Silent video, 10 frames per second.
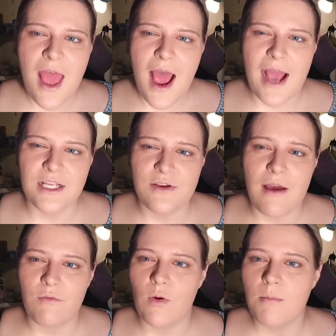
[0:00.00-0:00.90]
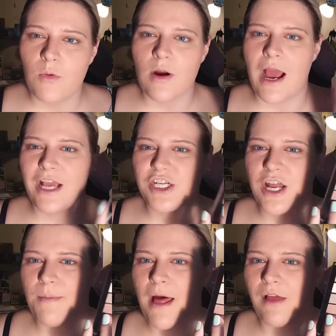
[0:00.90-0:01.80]
I do have one more eyeshadow
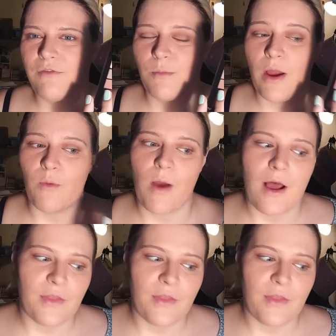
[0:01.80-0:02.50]
palette from Wet n Wild